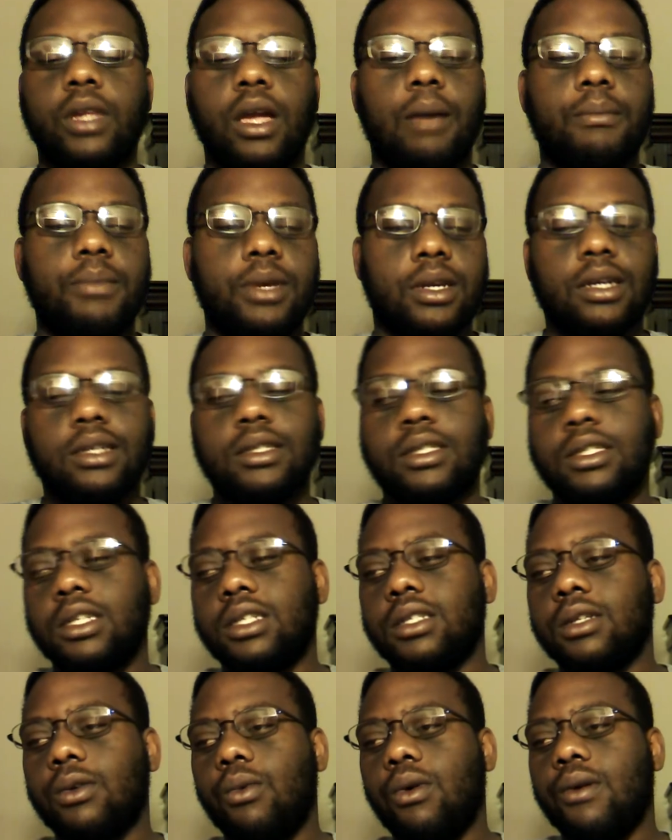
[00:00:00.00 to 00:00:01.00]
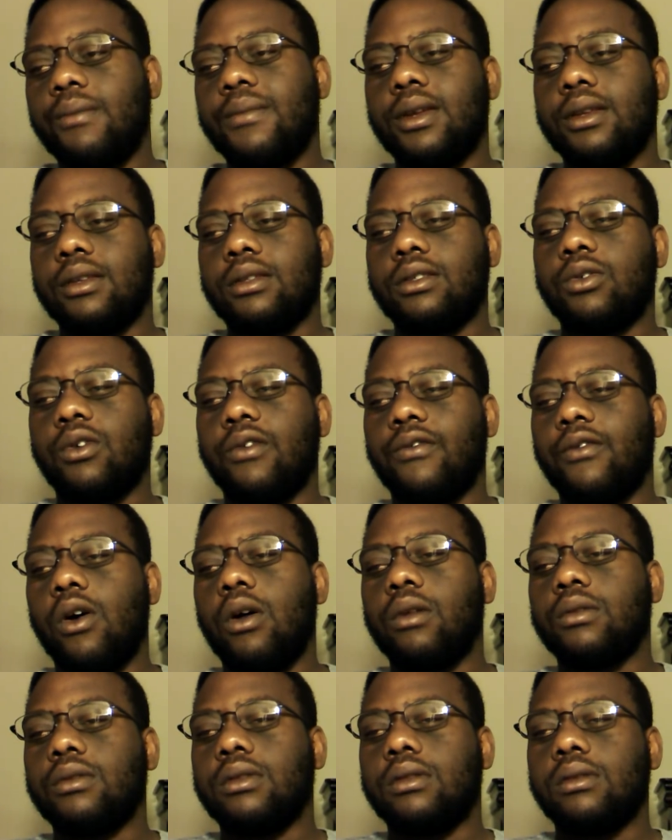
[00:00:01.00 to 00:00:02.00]
Um, because she's a woman,
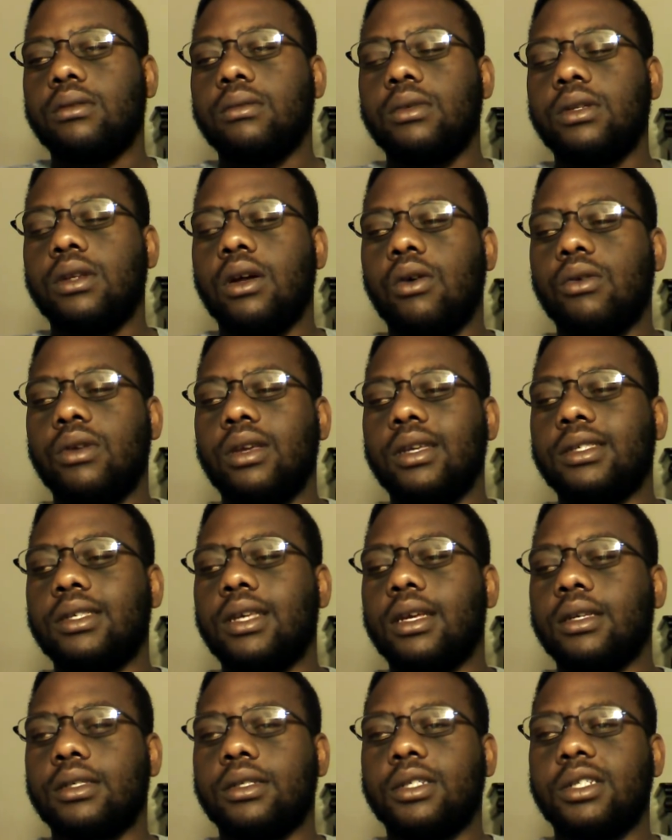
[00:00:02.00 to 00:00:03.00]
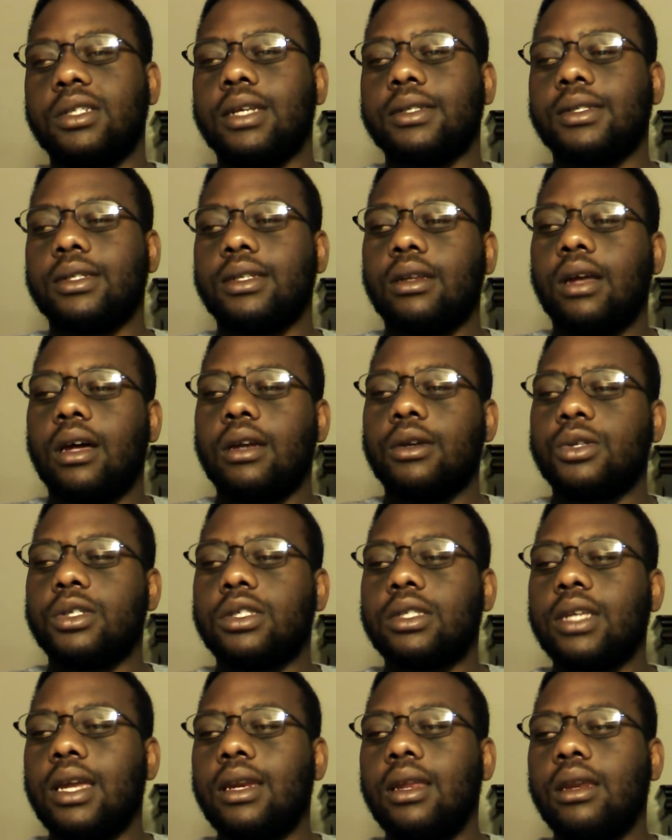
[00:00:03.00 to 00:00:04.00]
Torvald, you know, he says she doesn't
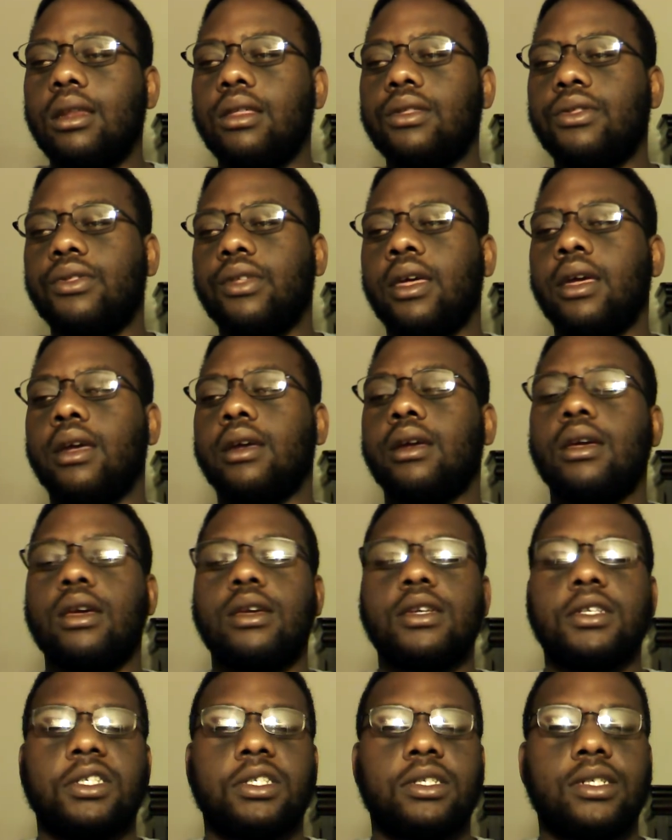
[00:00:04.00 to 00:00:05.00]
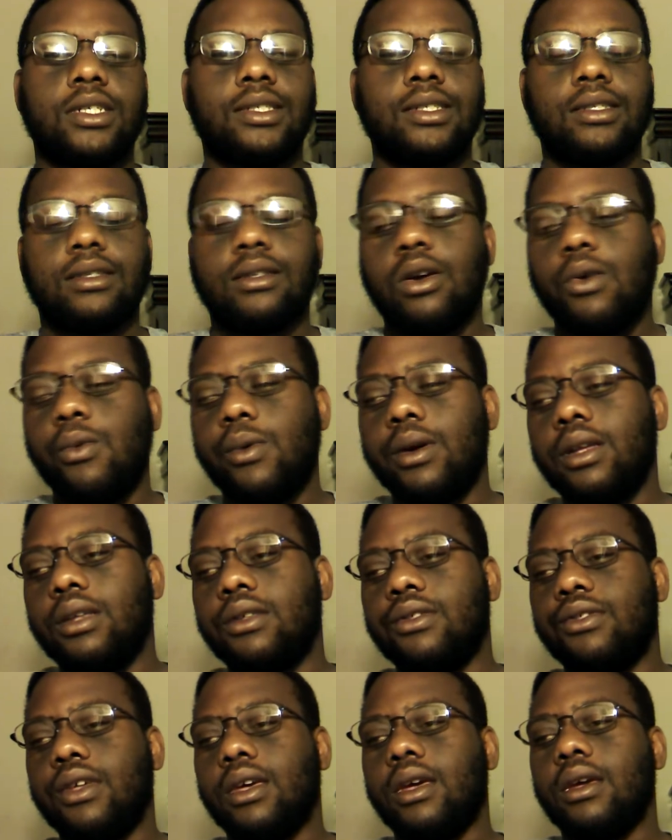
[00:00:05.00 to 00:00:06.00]
understand anything, she doesn't know
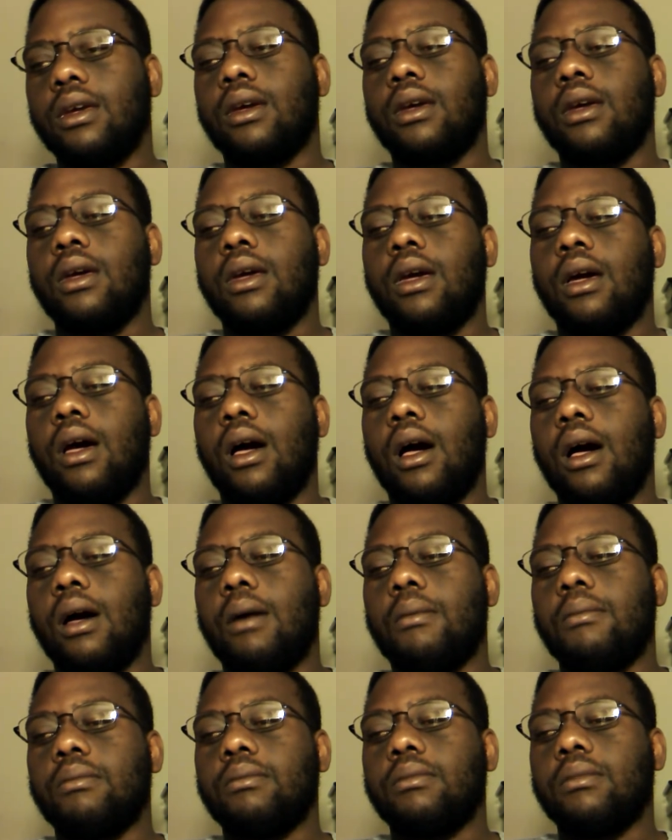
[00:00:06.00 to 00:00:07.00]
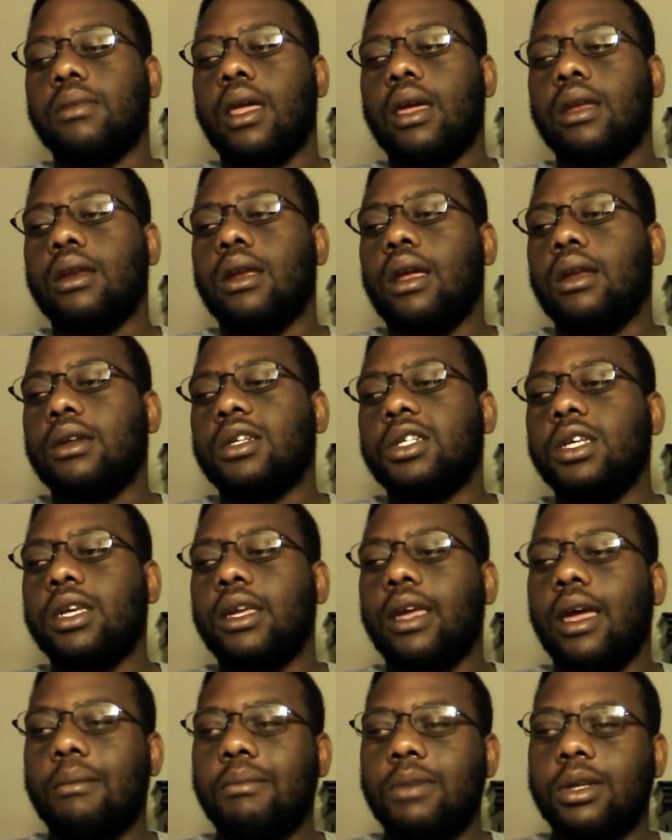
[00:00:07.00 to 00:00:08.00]
anything, um, and, and she
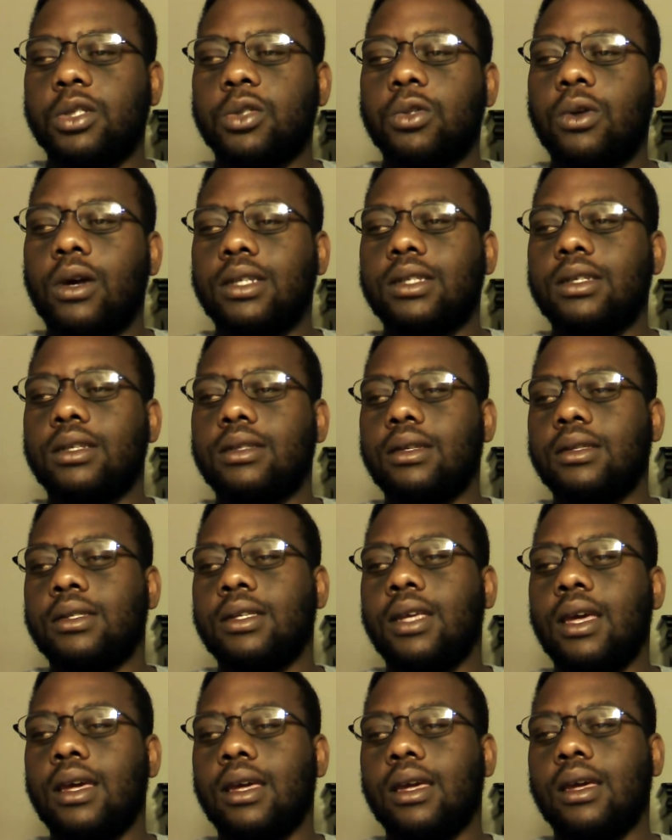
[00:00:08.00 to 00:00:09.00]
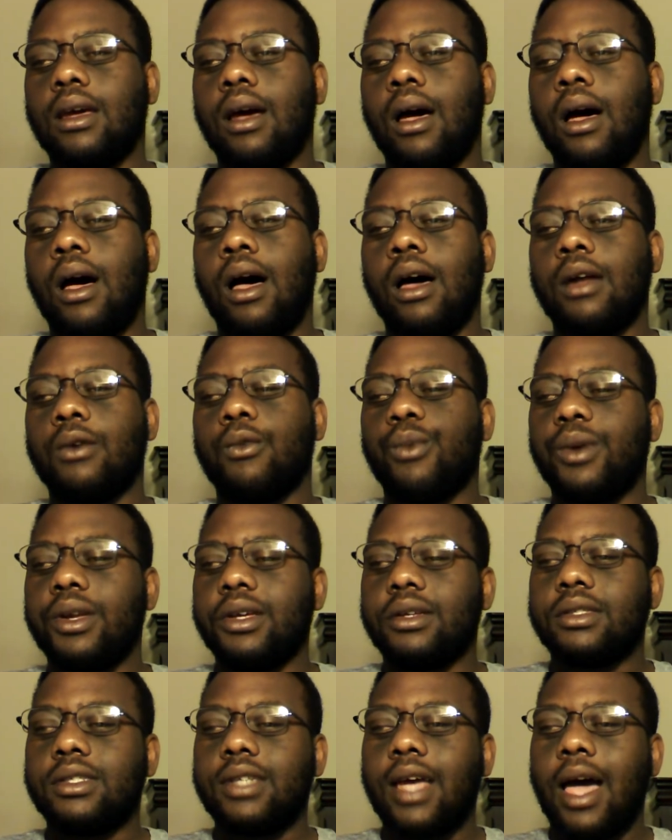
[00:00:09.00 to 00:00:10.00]
can't be trusted to take on
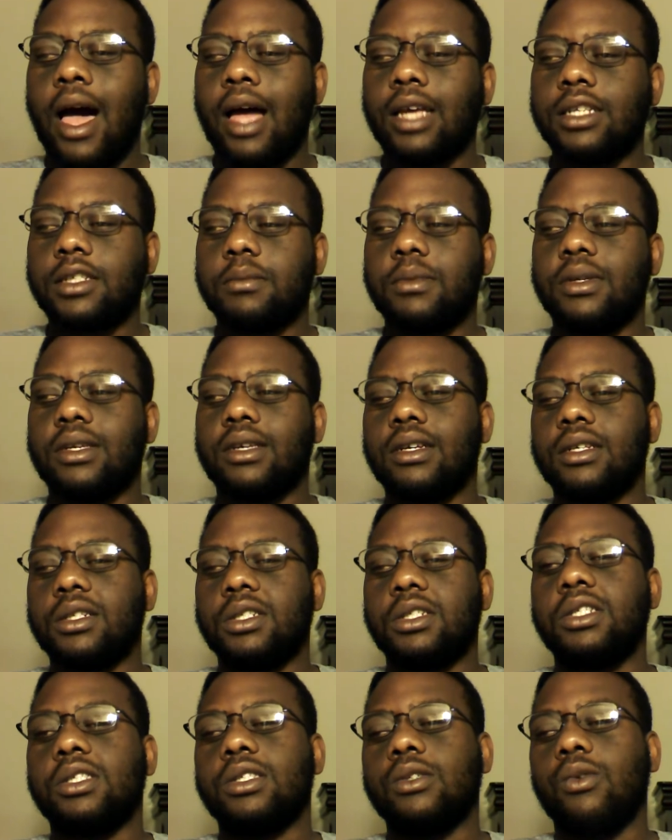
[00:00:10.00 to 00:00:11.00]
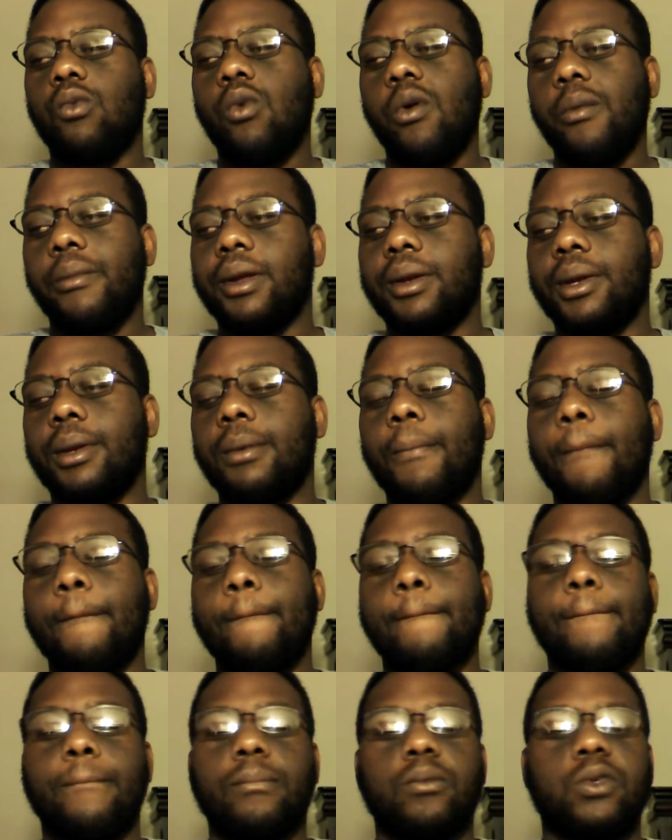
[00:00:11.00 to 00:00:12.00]
real tasks because she's a woman.
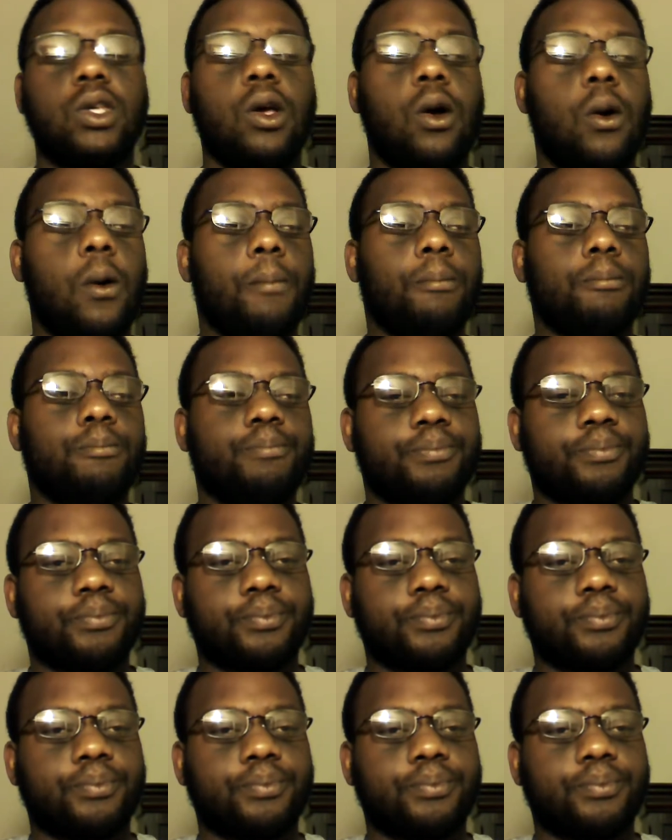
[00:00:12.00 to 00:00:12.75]
So